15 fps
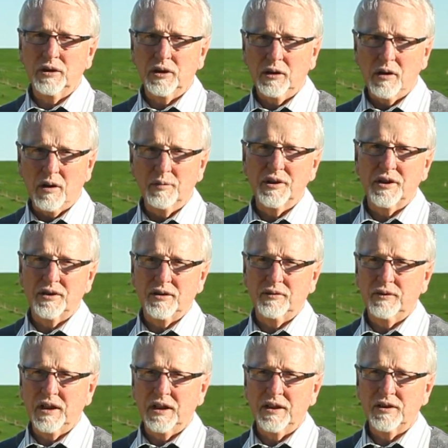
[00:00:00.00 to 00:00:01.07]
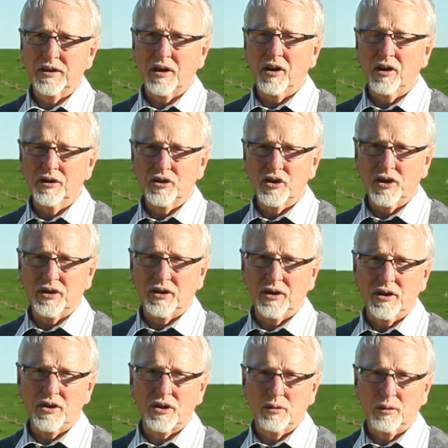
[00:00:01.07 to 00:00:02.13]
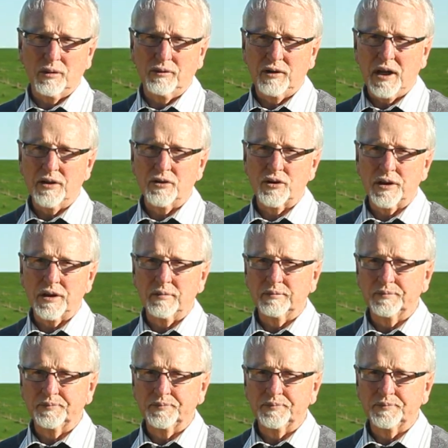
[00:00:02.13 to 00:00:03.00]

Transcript: kilometres of these on just this sort of country.